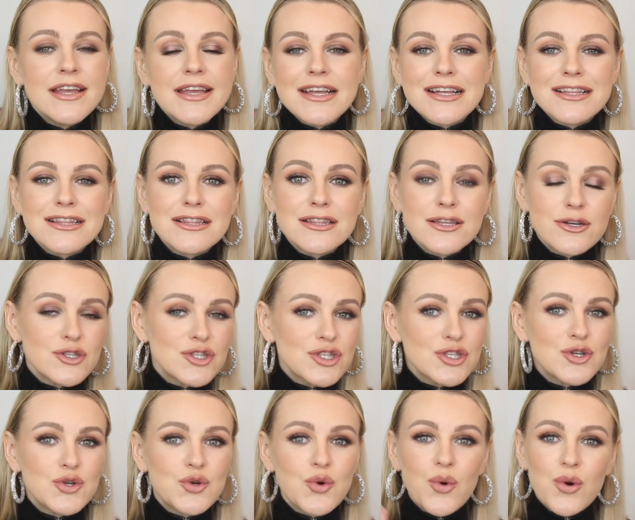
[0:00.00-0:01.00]
It
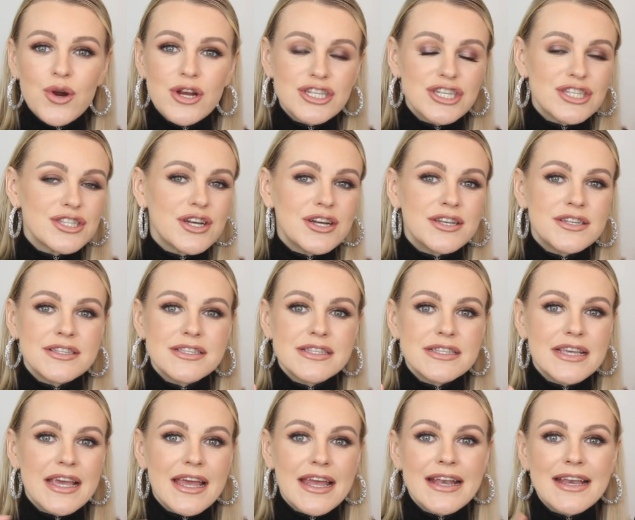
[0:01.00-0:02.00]
looks gorgeous on the
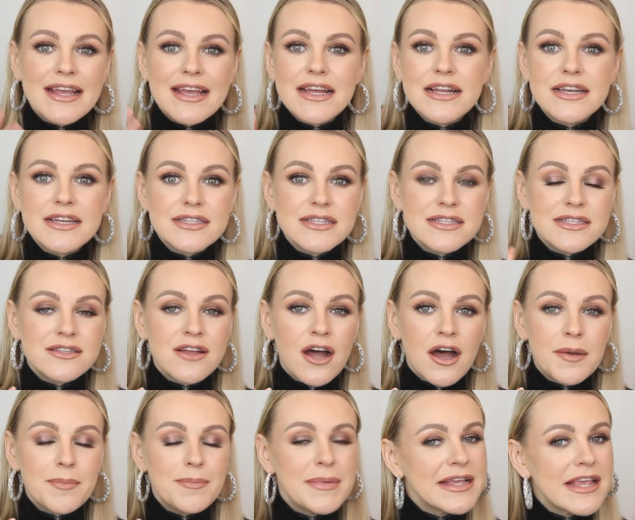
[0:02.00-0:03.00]
skin. It is
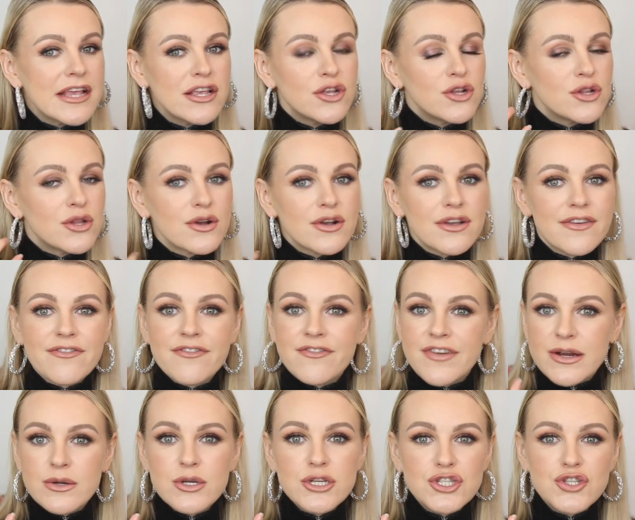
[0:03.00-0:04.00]
not making you look
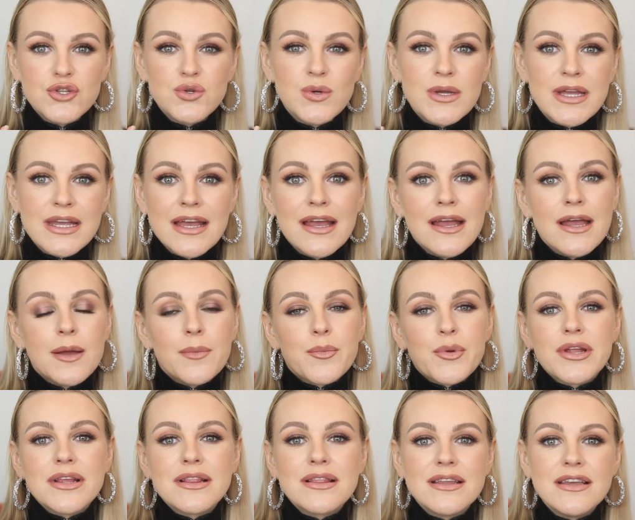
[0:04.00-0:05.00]
very dewy,
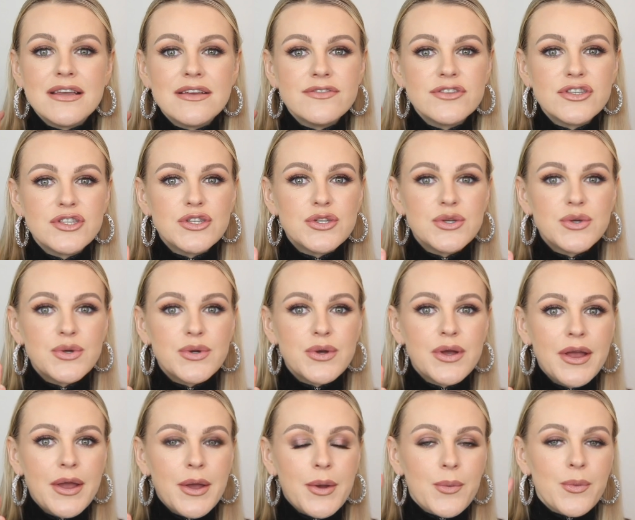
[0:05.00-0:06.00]
but it leaves
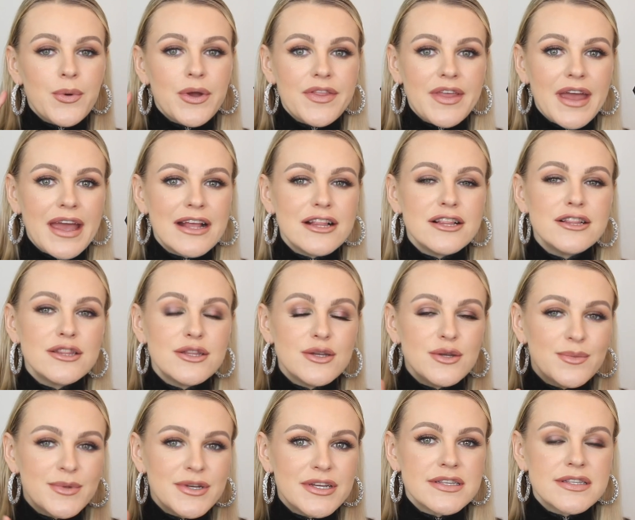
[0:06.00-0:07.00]
you with a
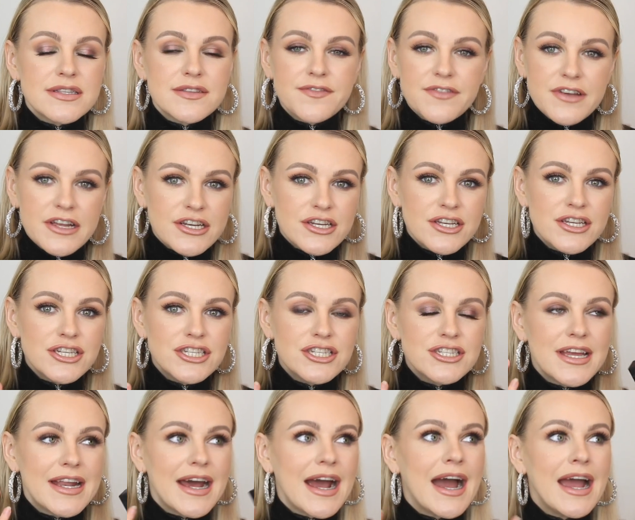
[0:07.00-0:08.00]
luminous finish
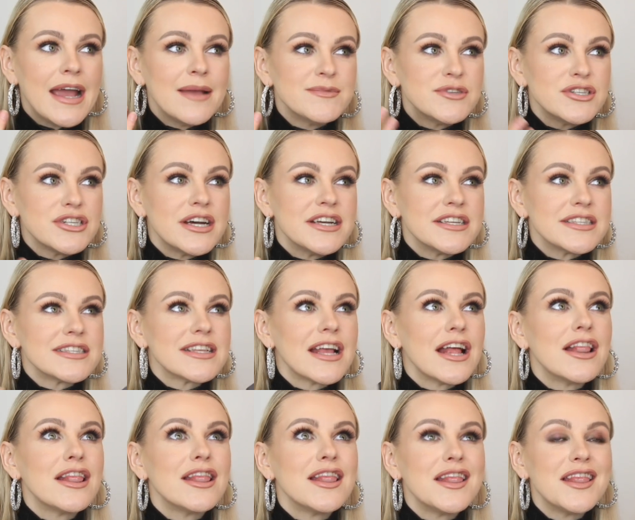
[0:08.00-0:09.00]
that I'm just
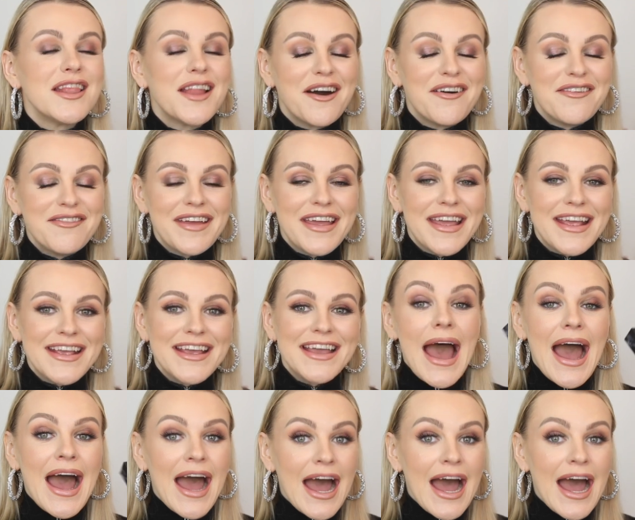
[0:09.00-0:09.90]
loving.